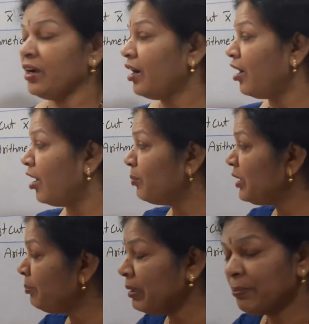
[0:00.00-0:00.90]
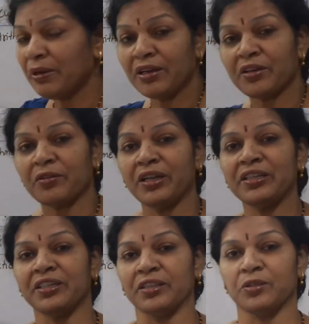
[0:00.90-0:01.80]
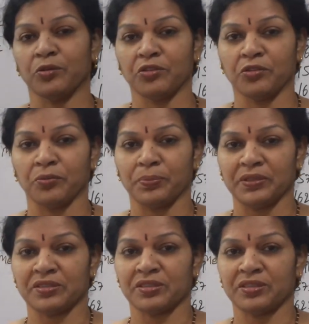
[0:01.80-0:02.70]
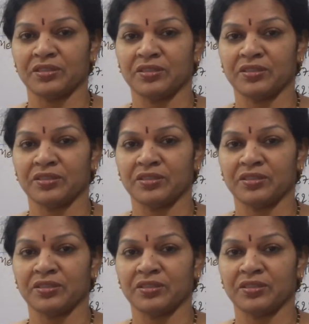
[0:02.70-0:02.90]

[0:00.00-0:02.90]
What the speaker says: How many people are drawing 10,000 rupees?